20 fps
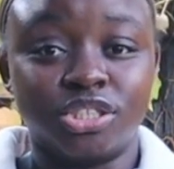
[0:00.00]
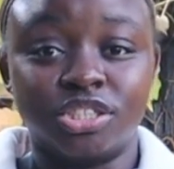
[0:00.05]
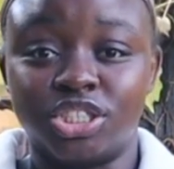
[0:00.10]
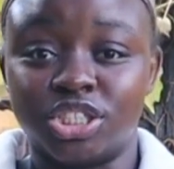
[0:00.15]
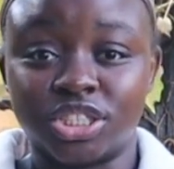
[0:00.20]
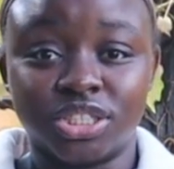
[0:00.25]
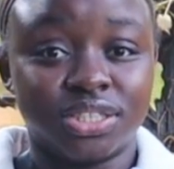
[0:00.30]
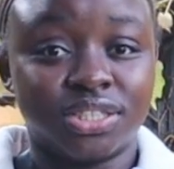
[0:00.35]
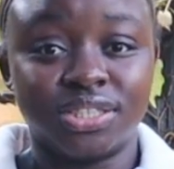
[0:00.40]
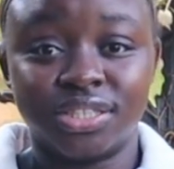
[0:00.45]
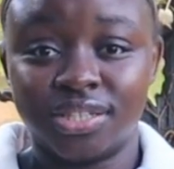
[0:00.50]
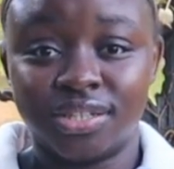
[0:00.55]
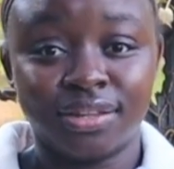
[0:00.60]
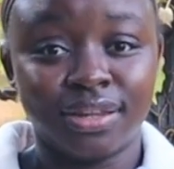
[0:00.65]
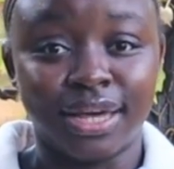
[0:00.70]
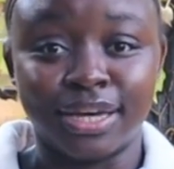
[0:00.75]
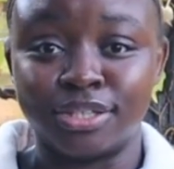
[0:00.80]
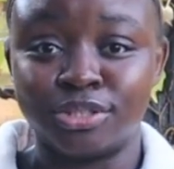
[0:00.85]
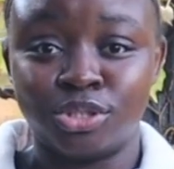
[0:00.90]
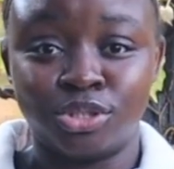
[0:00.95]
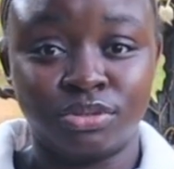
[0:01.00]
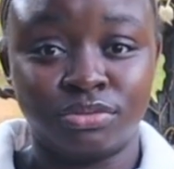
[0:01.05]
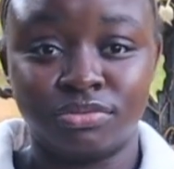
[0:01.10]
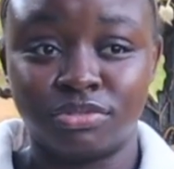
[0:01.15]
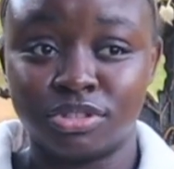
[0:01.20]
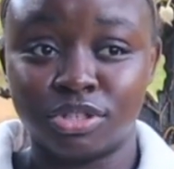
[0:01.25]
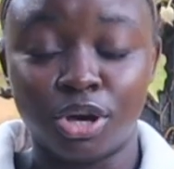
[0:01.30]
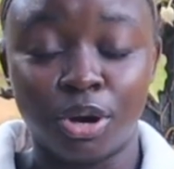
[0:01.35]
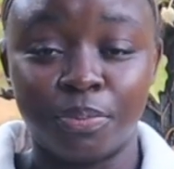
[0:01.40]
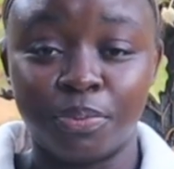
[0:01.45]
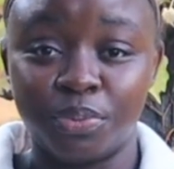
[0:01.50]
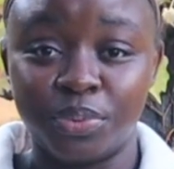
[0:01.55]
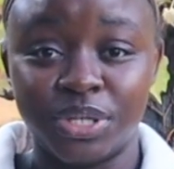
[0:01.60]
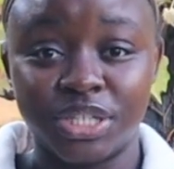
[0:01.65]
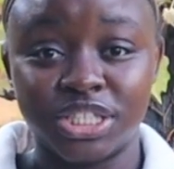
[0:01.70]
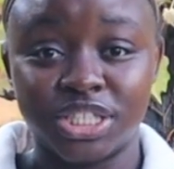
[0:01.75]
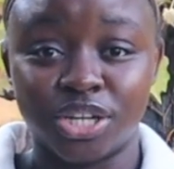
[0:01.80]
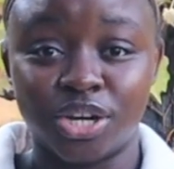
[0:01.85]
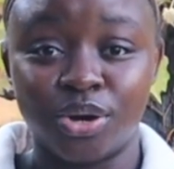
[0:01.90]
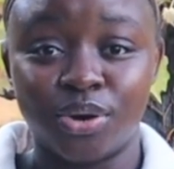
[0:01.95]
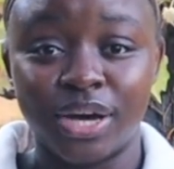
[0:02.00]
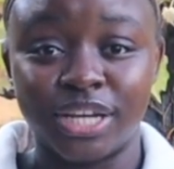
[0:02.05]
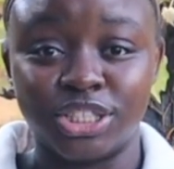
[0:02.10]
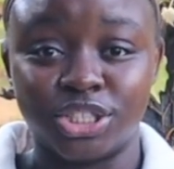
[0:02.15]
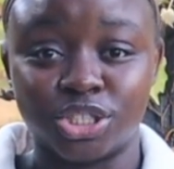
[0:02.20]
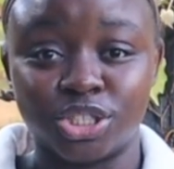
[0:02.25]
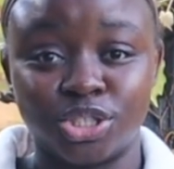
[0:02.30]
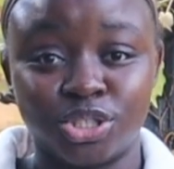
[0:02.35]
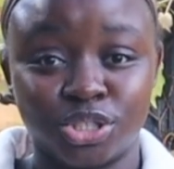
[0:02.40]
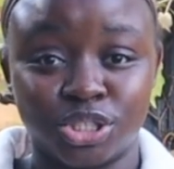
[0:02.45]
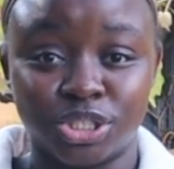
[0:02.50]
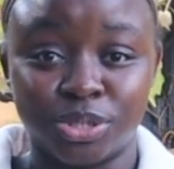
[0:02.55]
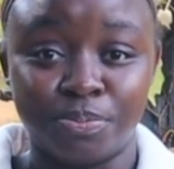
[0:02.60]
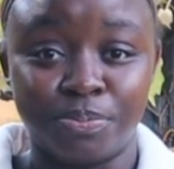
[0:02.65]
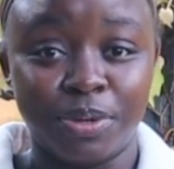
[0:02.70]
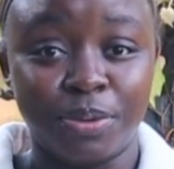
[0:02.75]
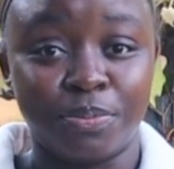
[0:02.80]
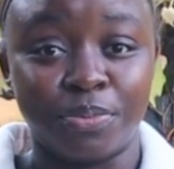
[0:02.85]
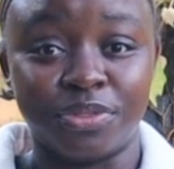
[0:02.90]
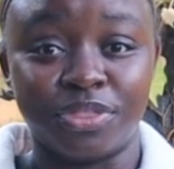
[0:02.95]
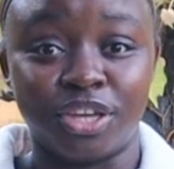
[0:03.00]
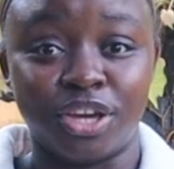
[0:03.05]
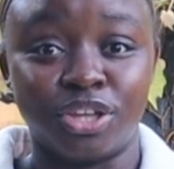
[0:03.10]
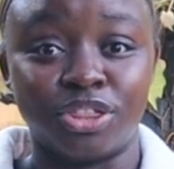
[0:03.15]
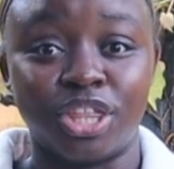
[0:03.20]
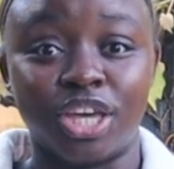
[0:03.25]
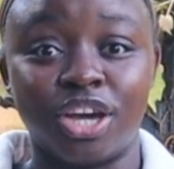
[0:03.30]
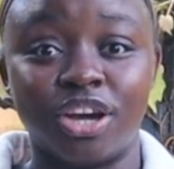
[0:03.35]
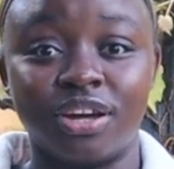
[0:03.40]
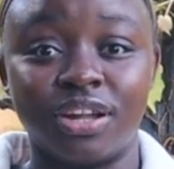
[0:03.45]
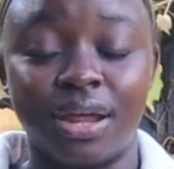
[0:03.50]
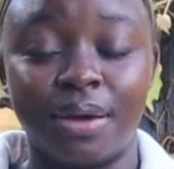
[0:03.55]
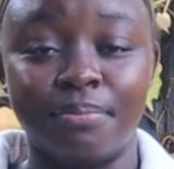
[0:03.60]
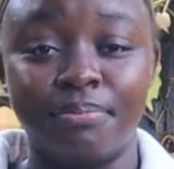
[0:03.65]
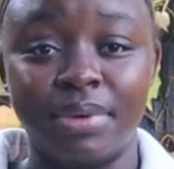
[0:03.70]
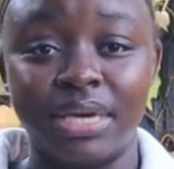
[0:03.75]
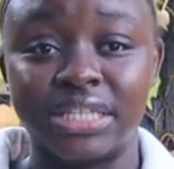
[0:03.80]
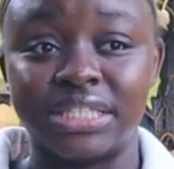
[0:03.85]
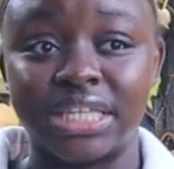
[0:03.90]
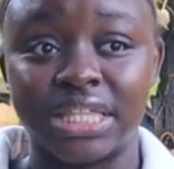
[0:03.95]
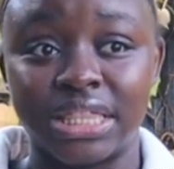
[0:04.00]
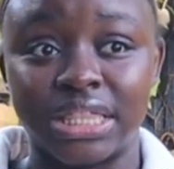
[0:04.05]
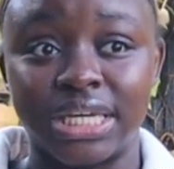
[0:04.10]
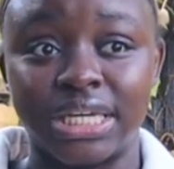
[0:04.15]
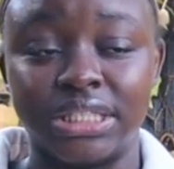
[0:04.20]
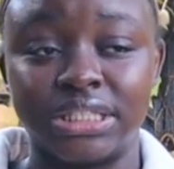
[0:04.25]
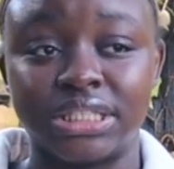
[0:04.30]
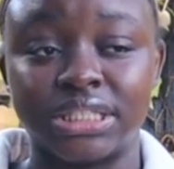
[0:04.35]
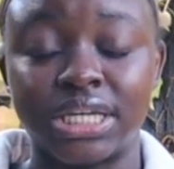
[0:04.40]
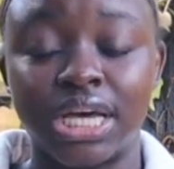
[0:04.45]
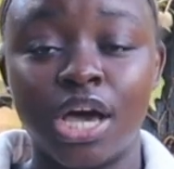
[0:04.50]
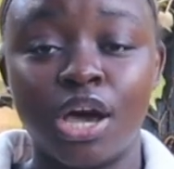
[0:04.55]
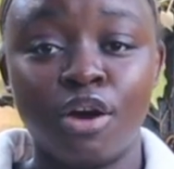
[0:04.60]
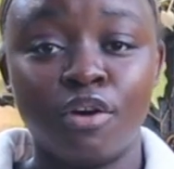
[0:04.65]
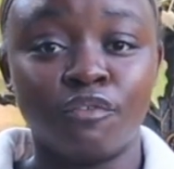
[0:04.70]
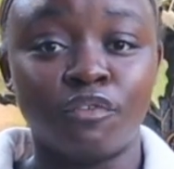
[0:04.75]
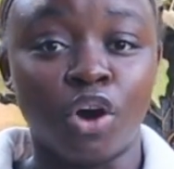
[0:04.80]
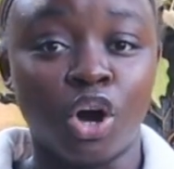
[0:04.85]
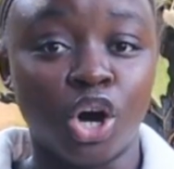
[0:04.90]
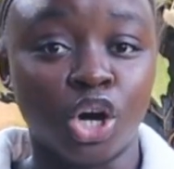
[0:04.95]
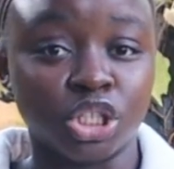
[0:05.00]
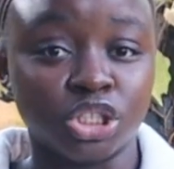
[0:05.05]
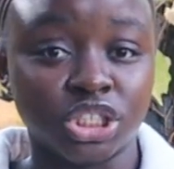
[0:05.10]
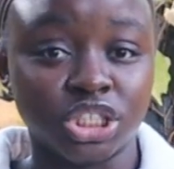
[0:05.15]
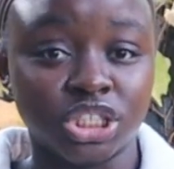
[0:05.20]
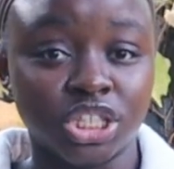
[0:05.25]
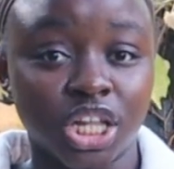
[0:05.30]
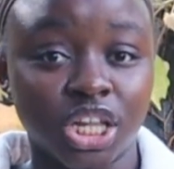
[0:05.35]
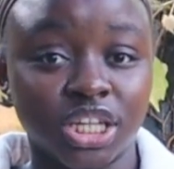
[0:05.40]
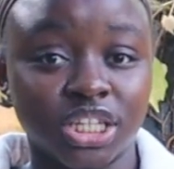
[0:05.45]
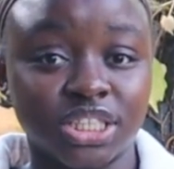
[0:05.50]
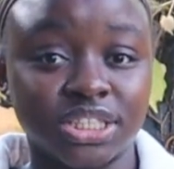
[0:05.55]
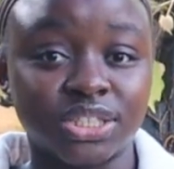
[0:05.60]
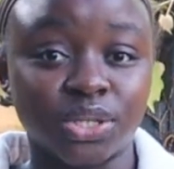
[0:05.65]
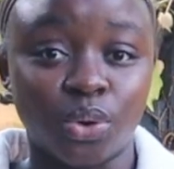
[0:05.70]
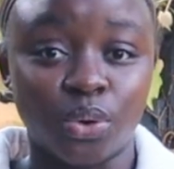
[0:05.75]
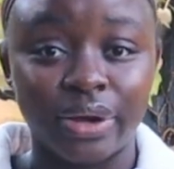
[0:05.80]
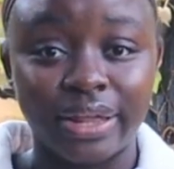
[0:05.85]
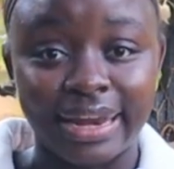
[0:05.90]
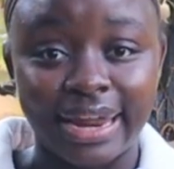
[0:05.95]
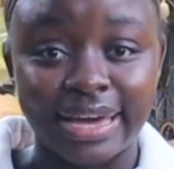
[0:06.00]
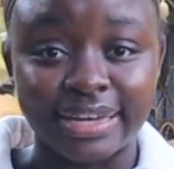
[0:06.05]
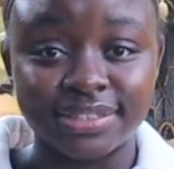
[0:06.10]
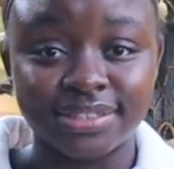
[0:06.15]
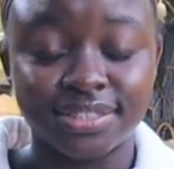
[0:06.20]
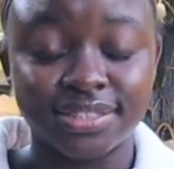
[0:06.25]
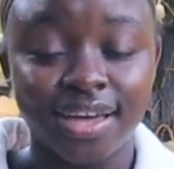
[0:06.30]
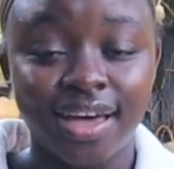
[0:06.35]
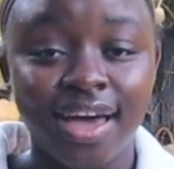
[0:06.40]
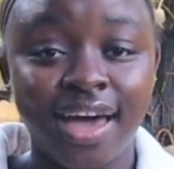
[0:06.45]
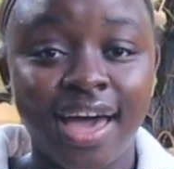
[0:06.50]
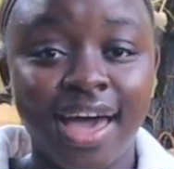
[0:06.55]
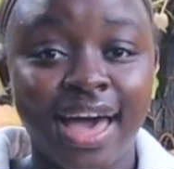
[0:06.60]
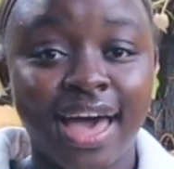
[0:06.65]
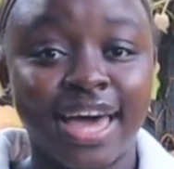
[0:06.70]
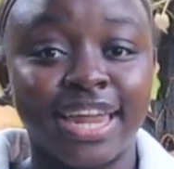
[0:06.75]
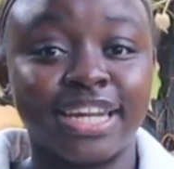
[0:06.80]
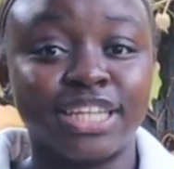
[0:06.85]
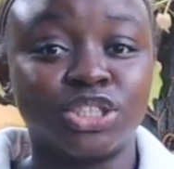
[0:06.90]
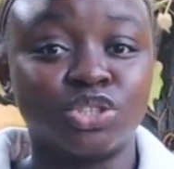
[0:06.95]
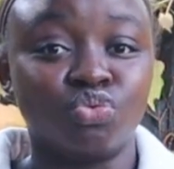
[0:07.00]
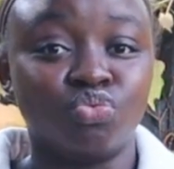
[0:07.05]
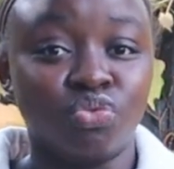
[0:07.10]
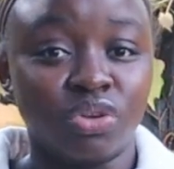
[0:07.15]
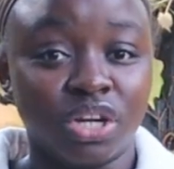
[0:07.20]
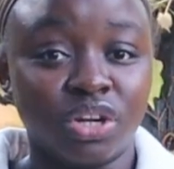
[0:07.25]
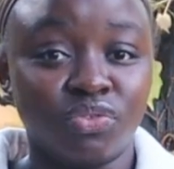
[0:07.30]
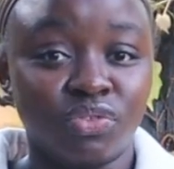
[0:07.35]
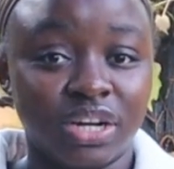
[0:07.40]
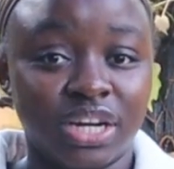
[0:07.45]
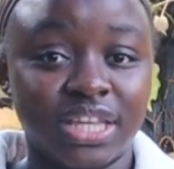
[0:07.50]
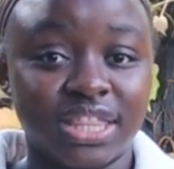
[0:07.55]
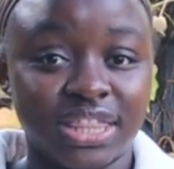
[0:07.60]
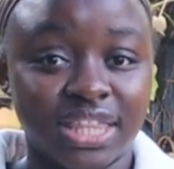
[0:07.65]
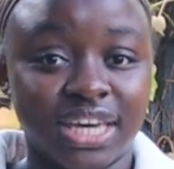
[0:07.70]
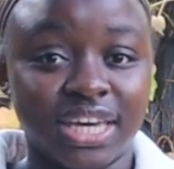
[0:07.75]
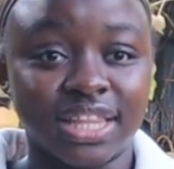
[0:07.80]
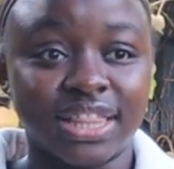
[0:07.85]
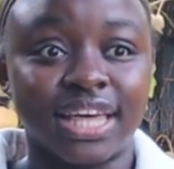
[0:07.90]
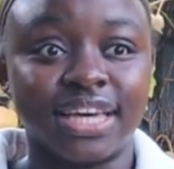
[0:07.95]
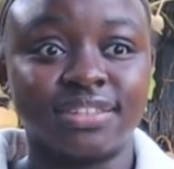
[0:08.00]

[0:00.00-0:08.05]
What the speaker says: Just like a couple weeks ago, I just took some people there. They got amazing things for $100 or less, and it's really really thick.